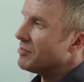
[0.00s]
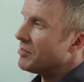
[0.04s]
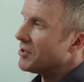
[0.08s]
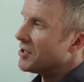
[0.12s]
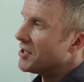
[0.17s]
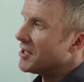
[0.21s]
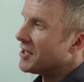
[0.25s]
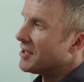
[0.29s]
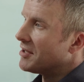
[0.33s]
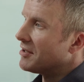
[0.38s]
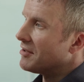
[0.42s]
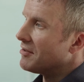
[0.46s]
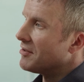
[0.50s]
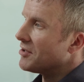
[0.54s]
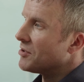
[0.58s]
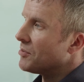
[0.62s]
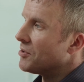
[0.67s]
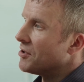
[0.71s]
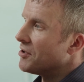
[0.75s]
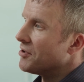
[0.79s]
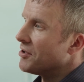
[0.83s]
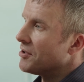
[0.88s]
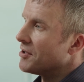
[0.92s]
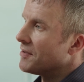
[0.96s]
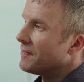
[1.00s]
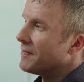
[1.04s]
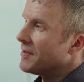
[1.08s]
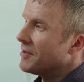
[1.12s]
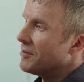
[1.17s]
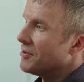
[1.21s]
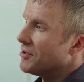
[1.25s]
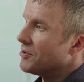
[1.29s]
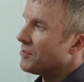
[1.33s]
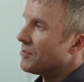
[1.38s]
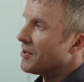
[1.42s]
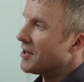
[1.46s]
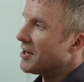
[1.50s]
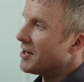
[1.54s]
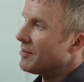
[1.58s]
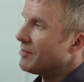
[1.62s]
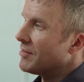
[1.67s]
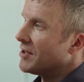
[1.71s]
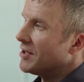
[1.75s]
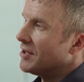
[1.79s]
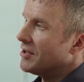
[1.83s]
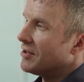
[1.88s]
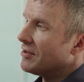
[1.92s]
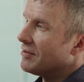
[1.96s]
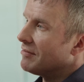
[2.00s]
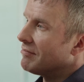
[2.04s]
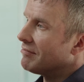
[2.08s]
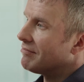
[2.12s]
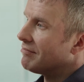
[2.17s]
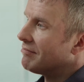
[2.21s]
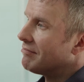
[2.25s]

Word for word: particular is one of those fields where, I mean, you can